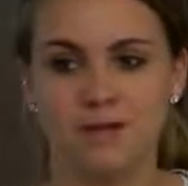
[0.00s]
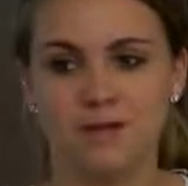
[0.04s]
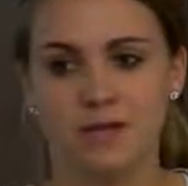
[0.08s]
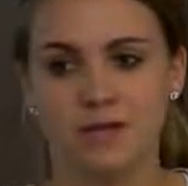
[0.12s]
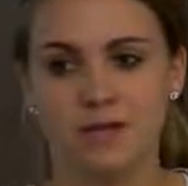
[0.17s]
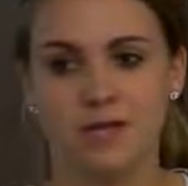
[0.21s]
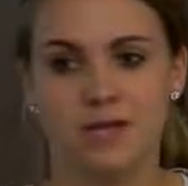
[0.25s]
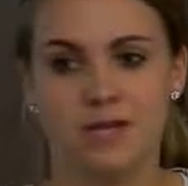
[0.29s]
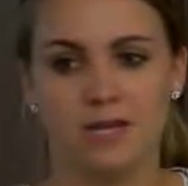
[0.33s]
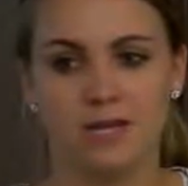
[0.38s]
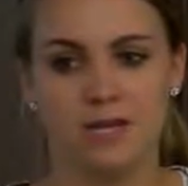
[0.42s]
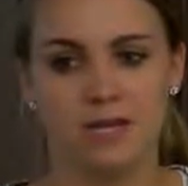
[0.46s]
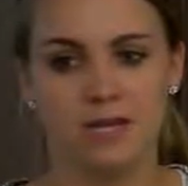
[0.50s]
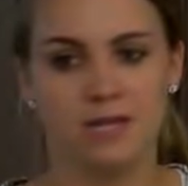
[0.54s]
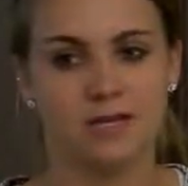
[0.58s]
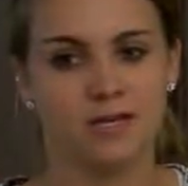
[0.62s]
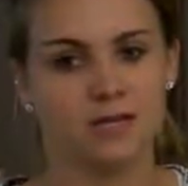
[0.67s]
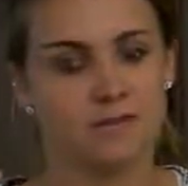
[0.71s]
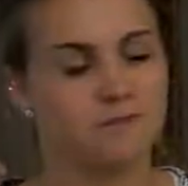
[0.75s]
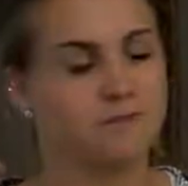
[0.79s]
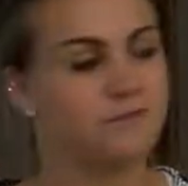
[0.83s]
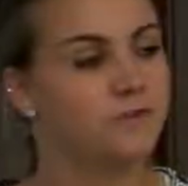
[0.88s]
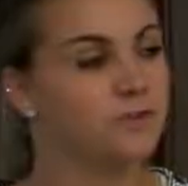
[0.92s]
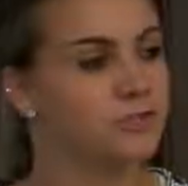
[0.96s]
and it
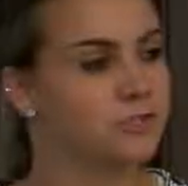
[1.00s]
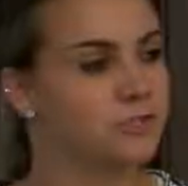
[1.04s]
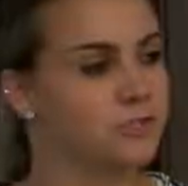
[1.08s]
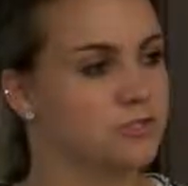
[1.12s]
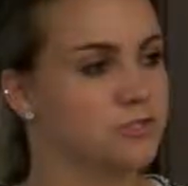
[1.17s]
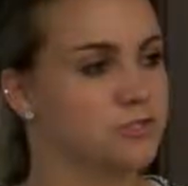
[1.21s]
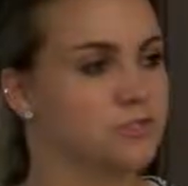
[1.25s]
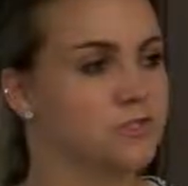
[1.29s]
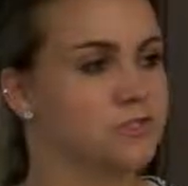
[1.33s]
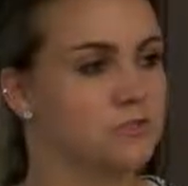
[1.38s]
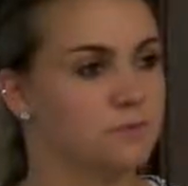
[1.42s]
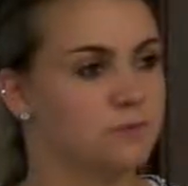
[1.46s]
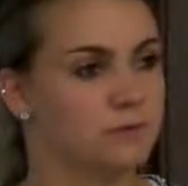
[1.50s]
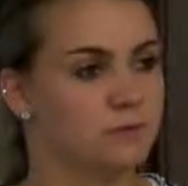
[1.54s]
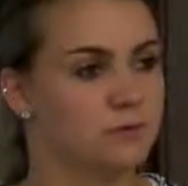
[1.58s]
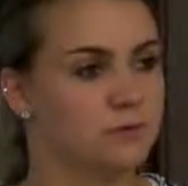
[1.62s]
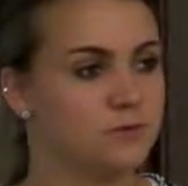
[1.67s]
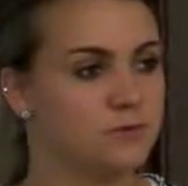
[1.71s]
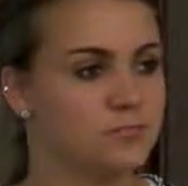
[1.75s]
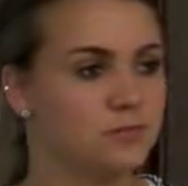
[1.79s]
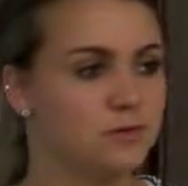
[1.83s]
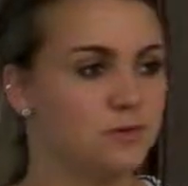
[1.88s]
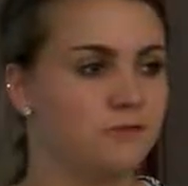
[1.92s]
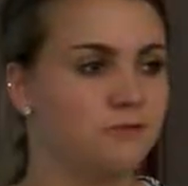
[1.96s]
filters through.
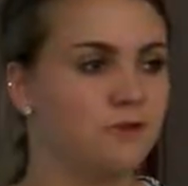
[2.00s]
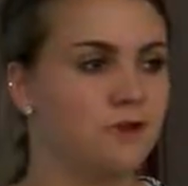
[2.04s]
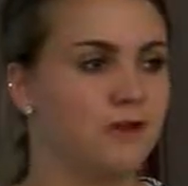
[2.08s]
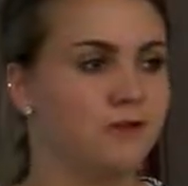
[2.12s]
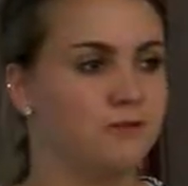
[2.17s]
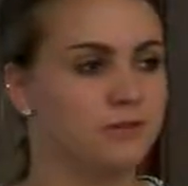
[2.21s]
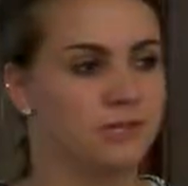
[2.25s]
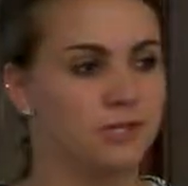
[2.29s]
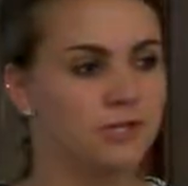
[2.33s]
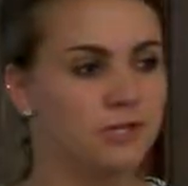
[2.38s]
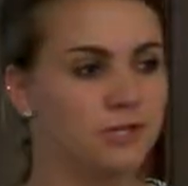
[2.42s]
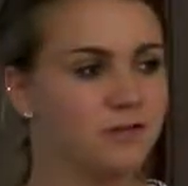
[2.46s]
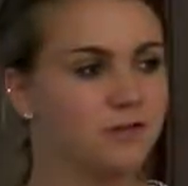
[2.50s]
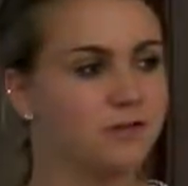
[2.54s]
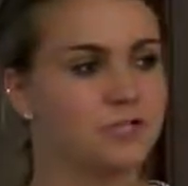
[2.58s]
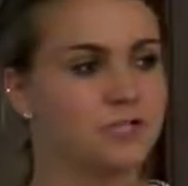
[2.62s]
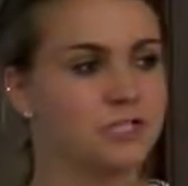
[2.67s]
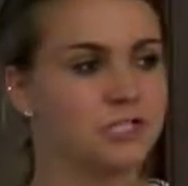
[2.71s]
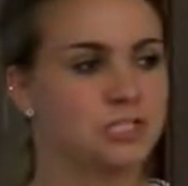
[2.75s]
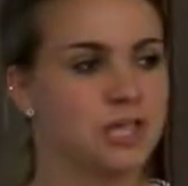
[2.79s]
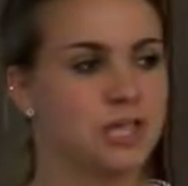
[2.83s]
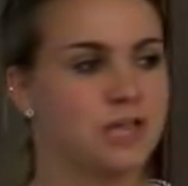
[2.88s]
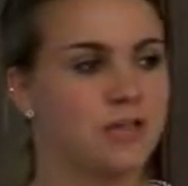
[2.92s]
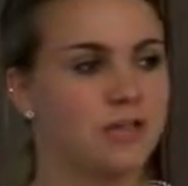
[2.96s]
So if you have a dirty
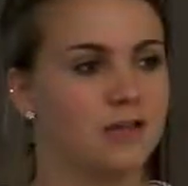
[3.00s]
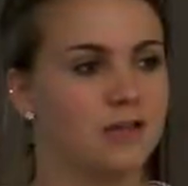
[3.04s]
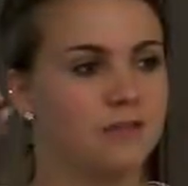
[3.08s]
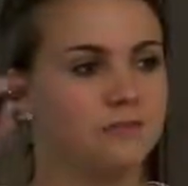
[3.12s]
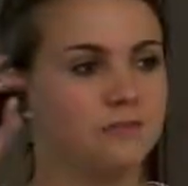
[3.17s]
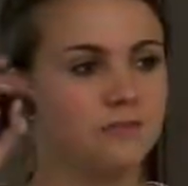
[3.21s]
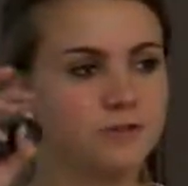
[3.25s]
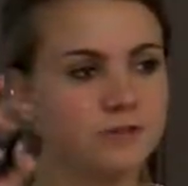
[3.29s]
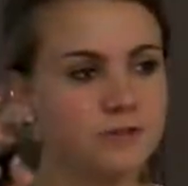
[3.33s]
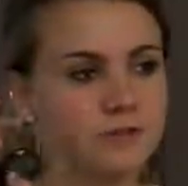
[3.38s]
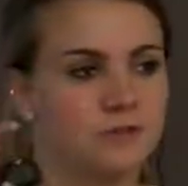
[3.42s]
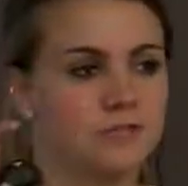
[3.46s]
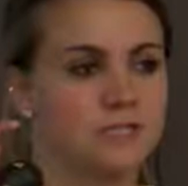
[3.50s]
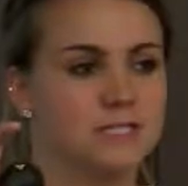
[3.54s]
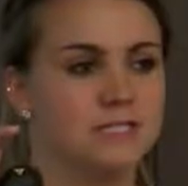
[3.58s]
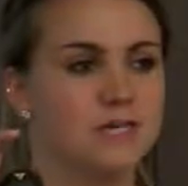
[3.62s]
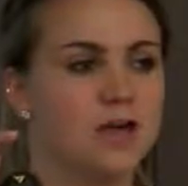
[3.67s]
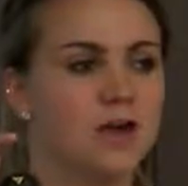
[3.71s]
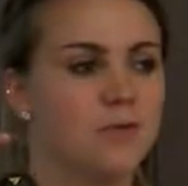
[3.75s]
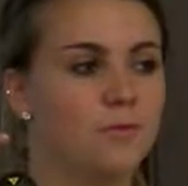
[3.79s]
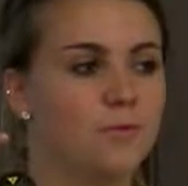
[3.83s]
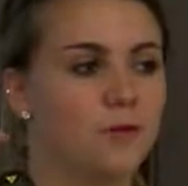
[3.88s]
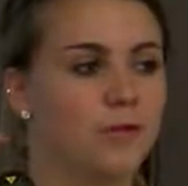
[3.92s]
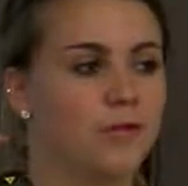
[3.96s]
fish tank and a filter that's
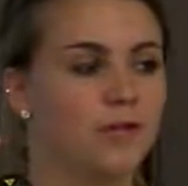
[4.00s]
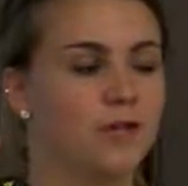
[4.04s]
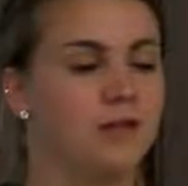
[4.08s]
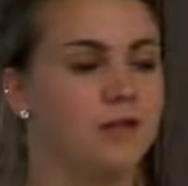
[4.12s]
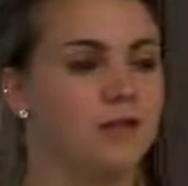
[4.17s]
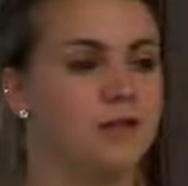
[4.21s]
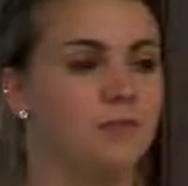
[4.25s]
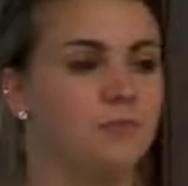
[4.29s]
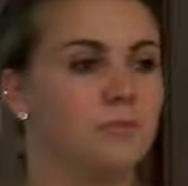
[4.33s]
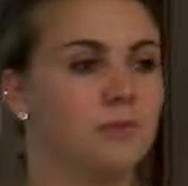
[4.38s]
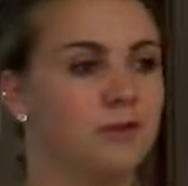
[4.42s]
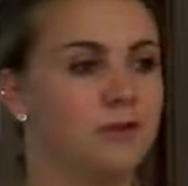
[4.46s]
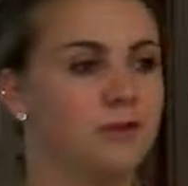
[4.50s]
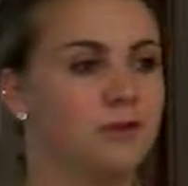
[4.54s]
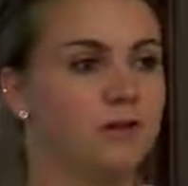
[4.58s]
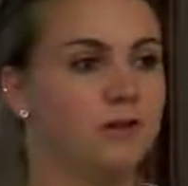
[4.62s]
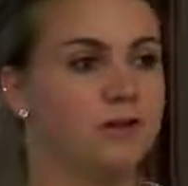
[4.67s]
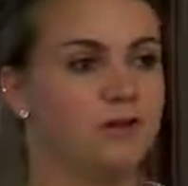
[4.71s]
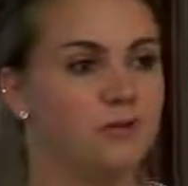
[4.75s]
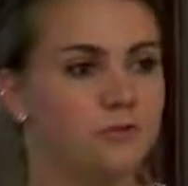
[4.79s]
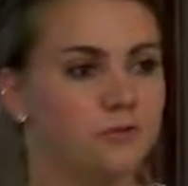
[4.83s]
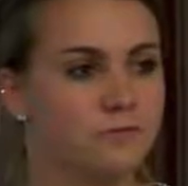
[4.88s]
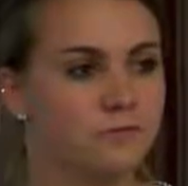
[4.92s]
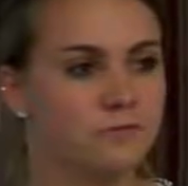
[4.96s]
not working and you put in a
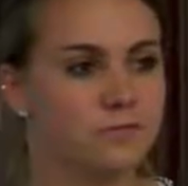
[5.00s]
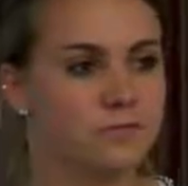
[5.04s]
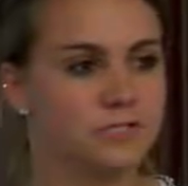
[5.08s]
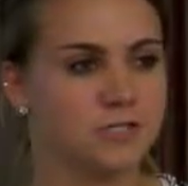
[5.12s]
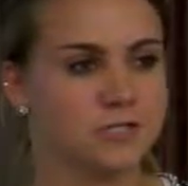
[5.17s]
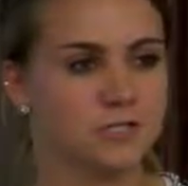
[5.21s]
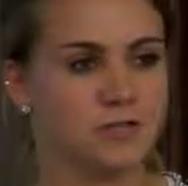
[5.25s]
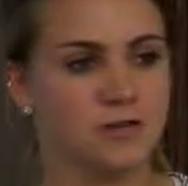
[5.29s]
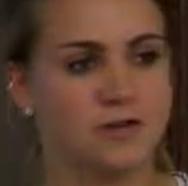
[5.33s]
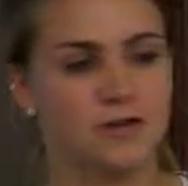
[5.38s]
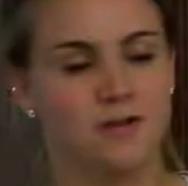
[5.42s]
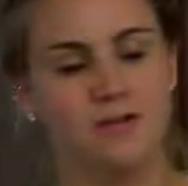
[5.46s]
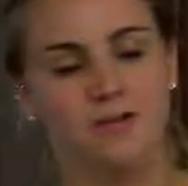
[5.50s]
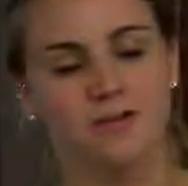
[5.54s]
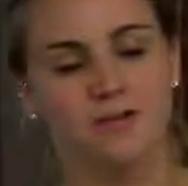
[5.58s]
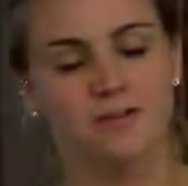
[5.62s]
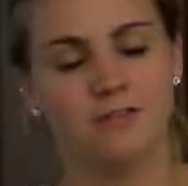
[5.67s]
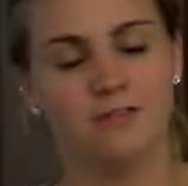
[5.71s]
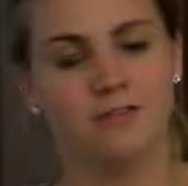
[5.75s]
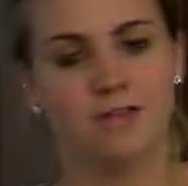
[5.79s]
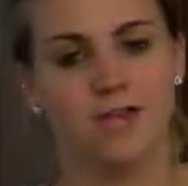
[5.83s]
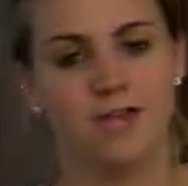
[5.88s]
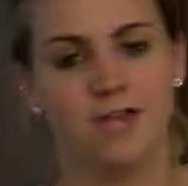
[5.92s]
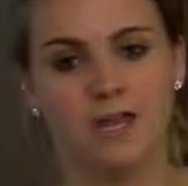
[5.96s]
new filter,
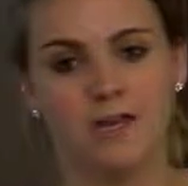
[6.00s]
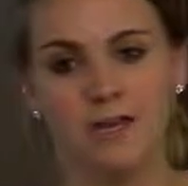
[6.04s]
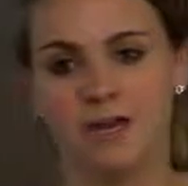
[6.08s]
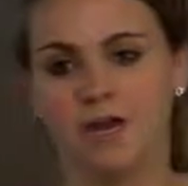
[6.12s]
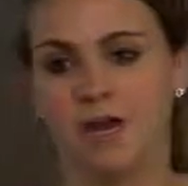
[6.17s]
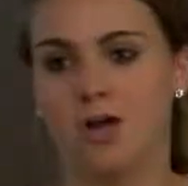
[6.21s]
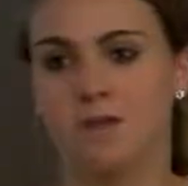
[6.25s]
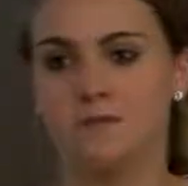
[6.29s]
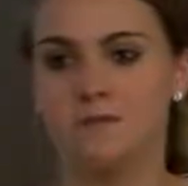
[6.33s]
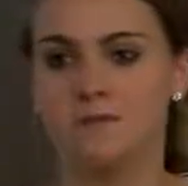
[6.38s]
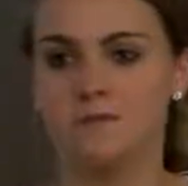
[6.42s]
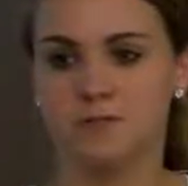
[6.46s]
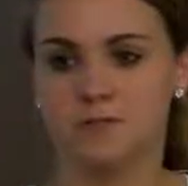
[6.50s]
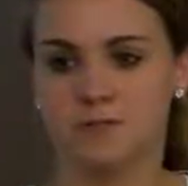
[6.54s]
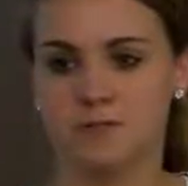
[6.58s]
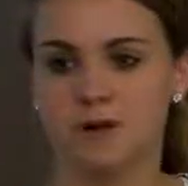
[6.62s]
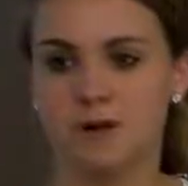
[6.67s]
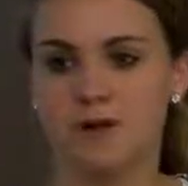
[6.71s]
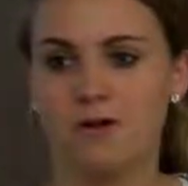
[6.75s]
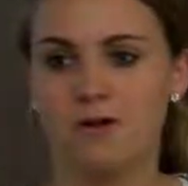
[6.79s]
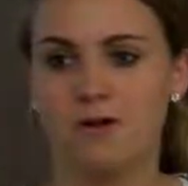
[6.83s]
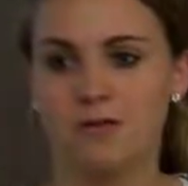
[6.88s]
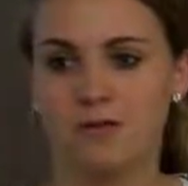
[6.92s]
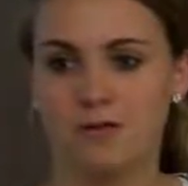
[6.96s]
then it helps filter
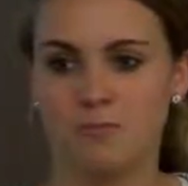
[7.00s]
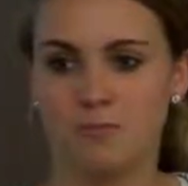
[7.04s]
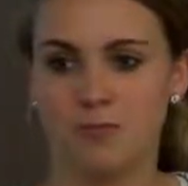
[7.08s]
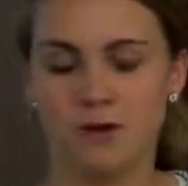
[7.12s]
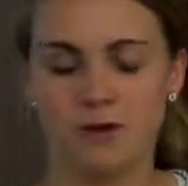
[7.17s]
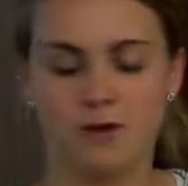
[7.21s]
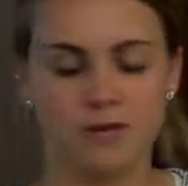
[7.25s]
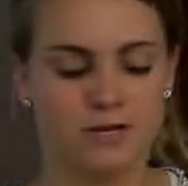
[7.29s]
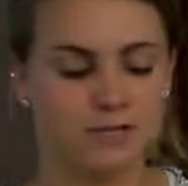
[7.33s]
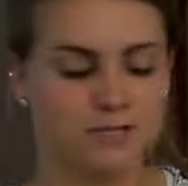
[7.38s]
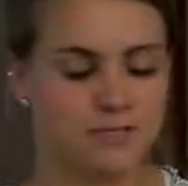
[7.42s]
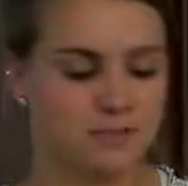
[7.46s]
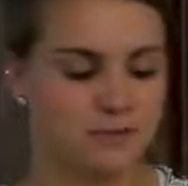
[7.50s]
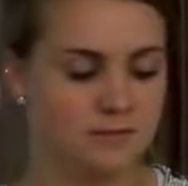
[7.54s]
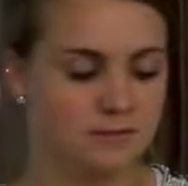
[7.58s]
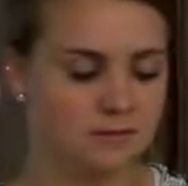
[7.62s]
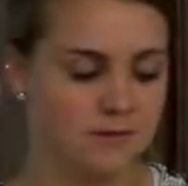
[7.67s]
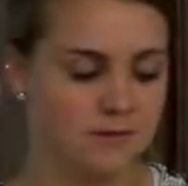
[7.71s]
out all that product.